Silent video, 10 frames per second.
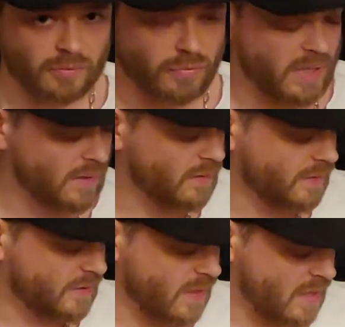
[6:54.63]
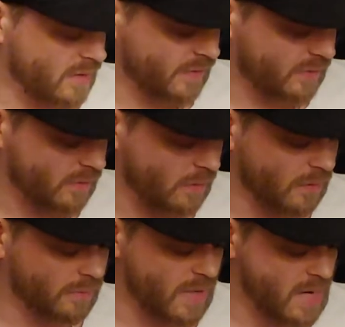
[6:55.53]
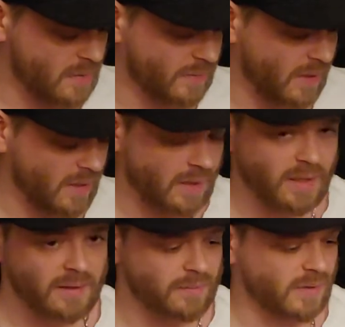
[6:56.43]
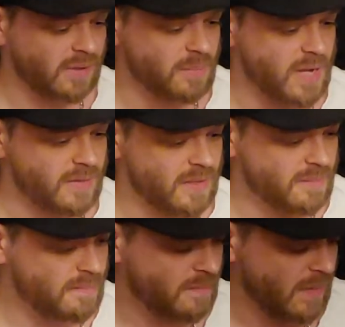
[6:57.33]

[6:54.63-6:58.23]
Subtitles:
great skates all around. I highly recommend them.